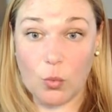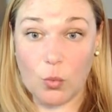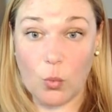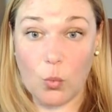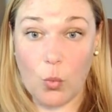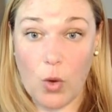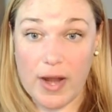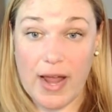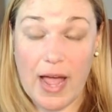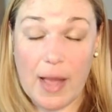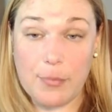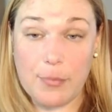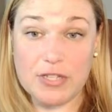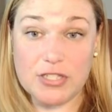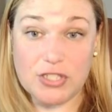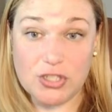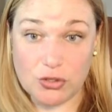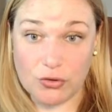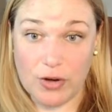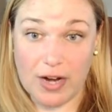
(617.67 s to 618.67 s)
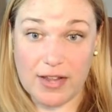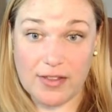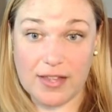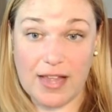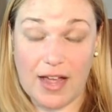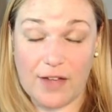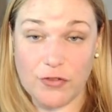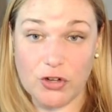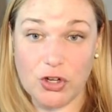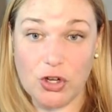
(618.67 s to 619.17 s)
what happens directly
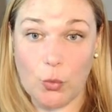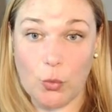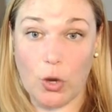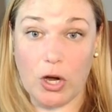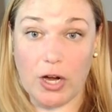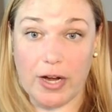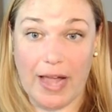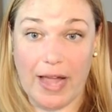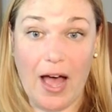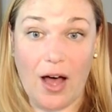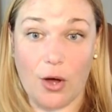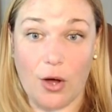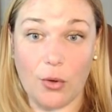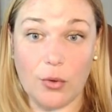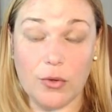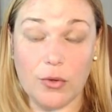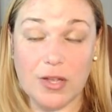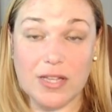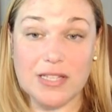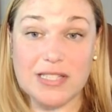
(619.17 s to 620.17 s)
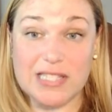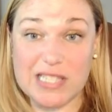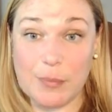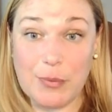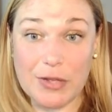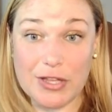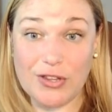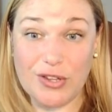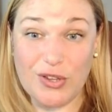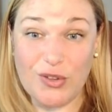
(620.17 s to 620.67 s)
after you work out?
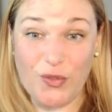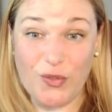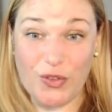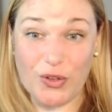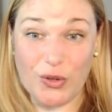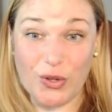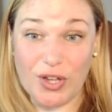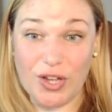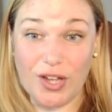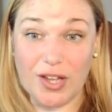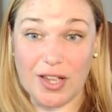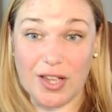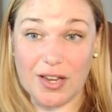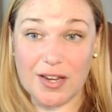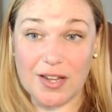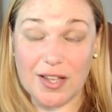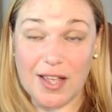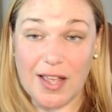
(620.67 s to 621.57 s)
Typically you feel good.